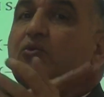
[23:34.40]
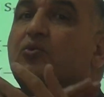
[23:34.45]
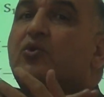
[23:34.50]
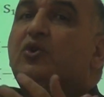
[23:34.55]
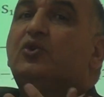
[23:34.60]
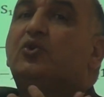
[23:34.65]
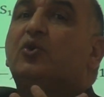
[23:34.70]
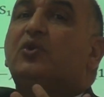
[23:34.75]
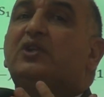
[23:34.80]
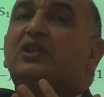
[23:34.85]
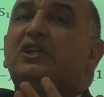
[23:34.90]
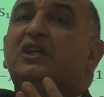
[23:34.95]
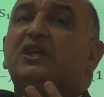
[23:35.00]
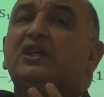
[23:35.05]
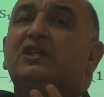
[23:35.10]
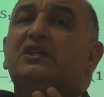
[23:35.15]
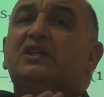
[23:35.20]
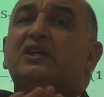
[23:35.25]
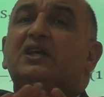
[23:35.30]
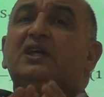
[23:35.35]
we don't
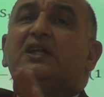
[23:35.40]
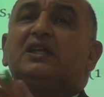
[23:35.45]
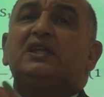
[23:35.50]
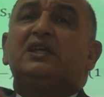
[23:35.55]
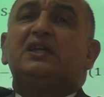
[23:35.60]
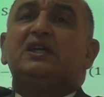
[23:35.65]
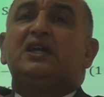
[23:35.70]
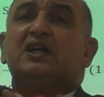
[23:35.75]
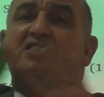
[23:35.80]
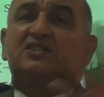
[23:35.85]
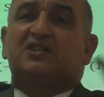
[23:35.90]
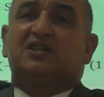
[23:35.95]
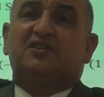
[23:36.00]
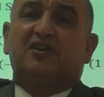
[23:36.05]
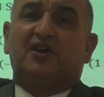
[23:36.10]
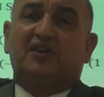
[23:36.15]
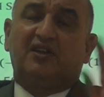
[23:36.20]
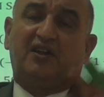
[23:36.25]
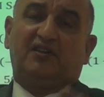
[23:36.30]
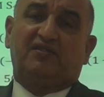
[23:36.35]
need any
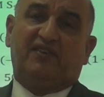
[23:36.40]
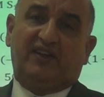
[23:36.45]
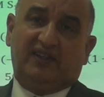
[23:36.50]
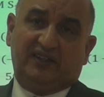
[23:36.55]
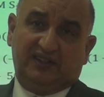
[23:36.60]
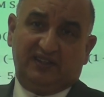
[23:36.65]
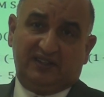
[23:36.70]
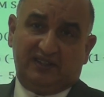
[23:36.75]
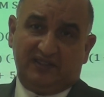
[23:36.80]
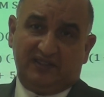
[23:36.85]
external fund.